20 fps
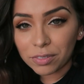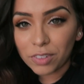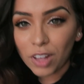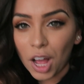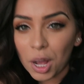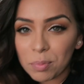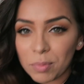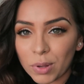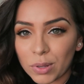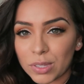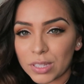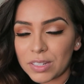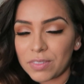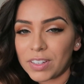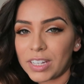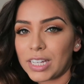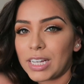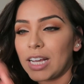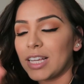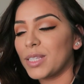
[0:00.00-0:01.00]
to vlog most of
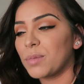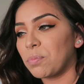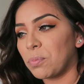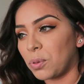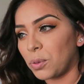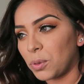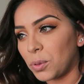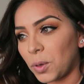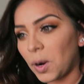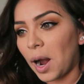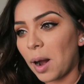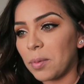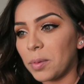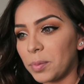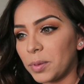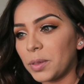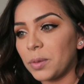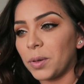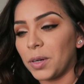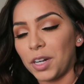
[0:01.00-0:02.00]
it because
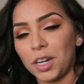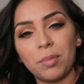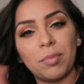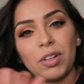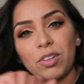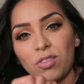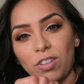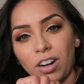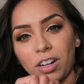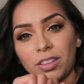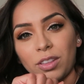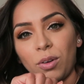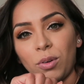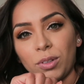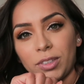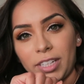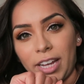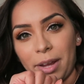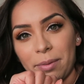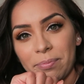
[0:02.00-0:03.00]
probably we're going to be drunk the
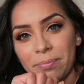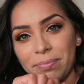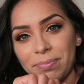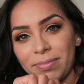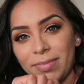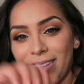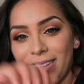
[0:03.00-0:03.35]
whole time.